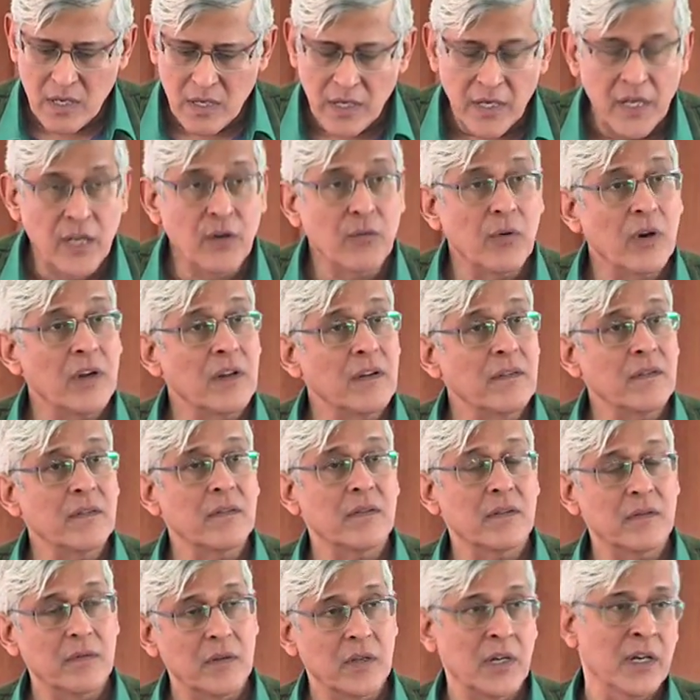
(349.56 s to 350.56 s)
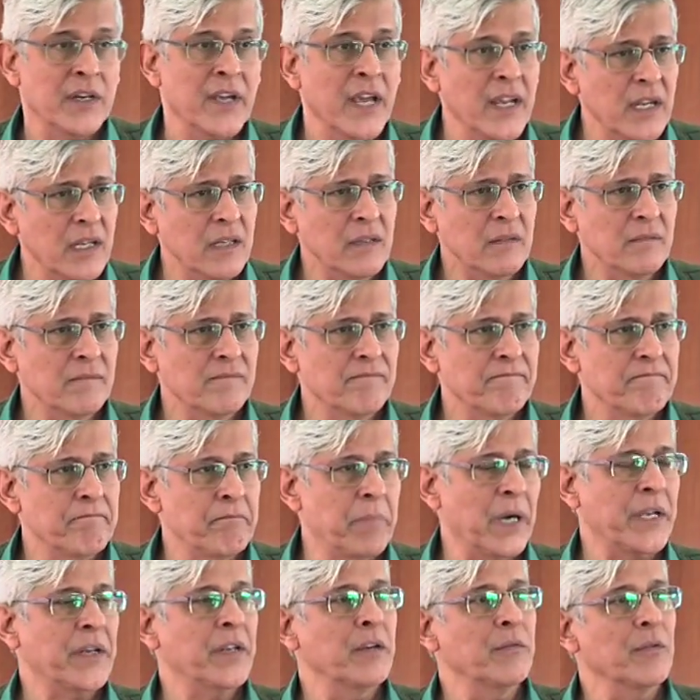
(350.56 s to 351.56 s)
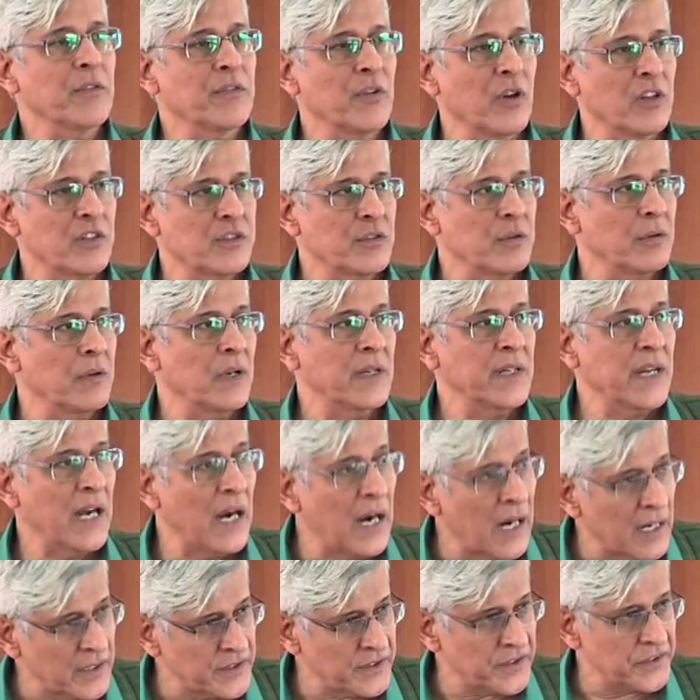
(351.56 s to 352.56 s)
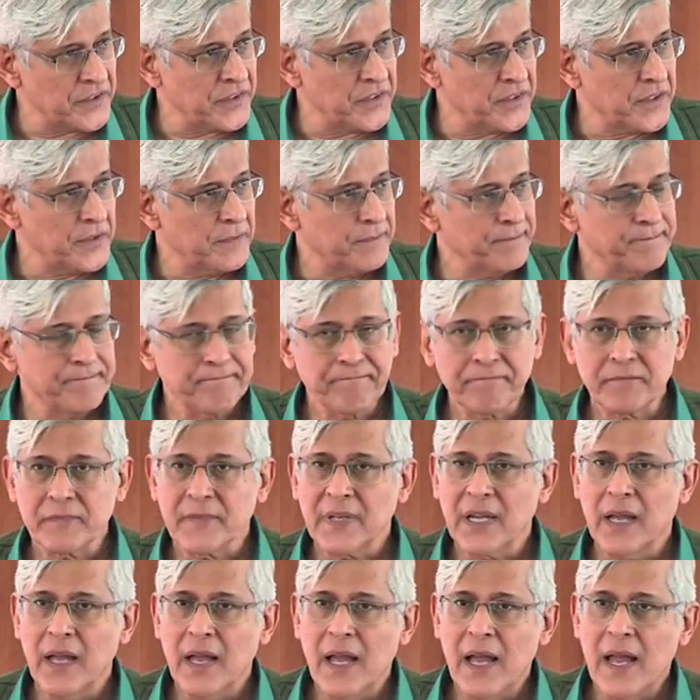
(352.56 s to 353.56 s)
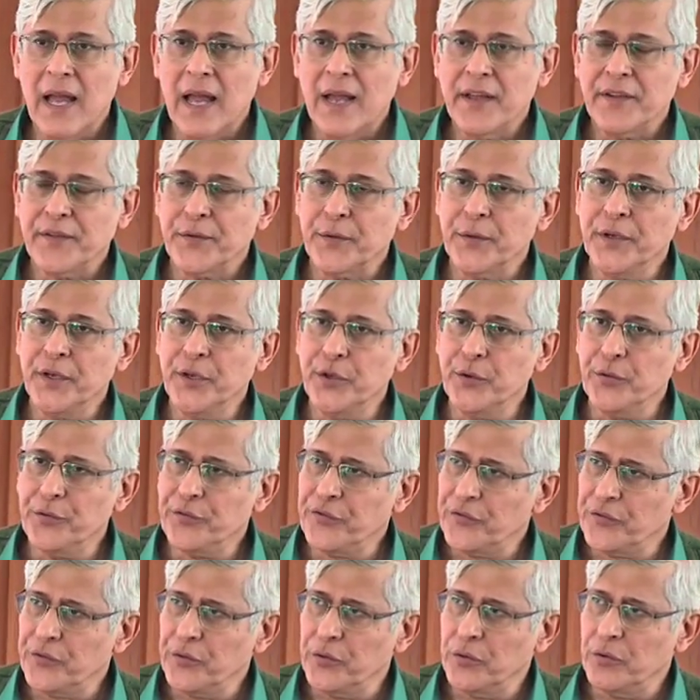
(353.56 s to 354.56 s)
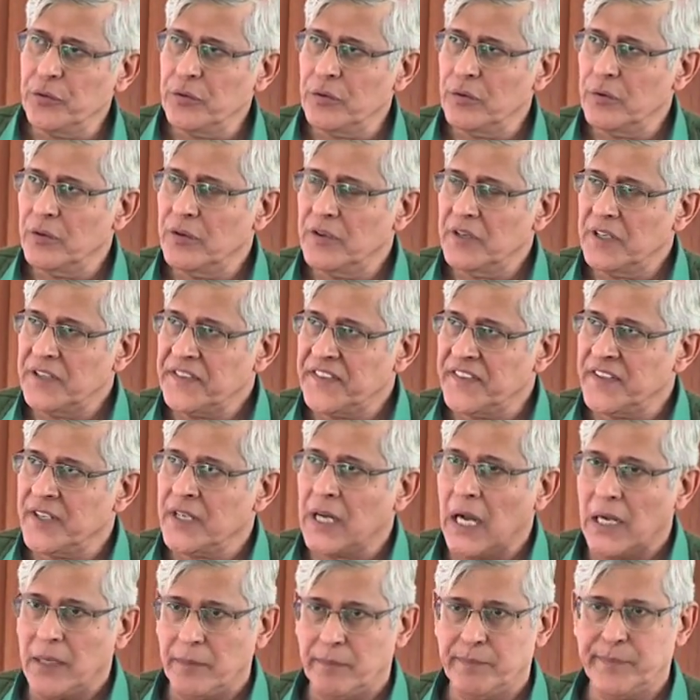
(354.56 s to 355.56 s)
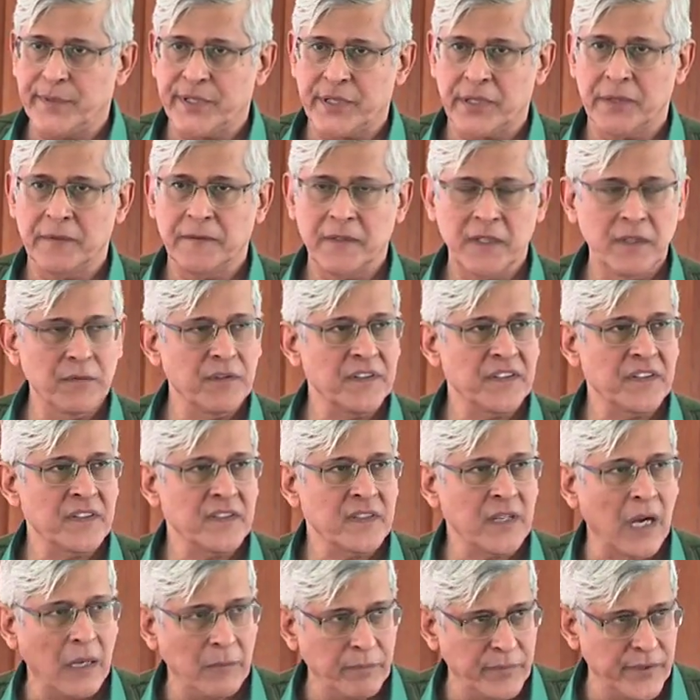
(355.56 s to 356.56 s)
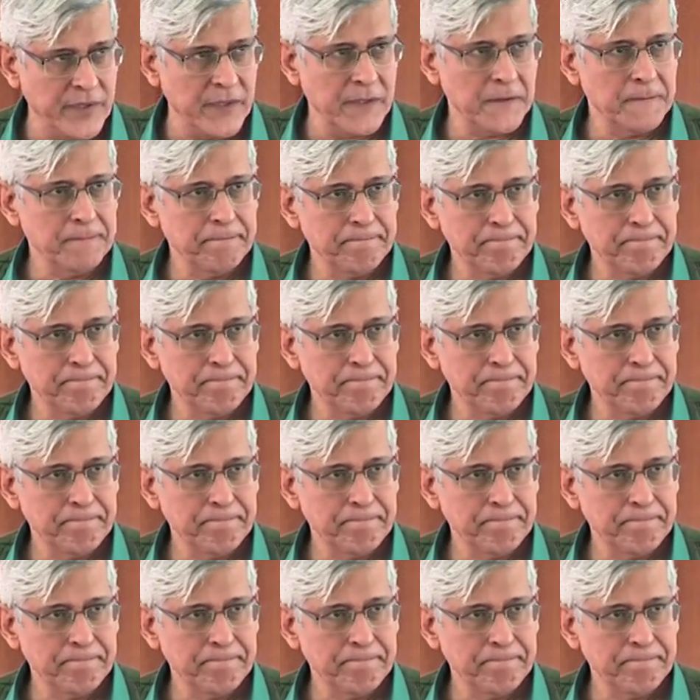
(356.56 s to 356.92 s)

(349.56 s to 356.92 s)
He was a king, but he was also an artist. So he used to sculpt, he was a sculptor.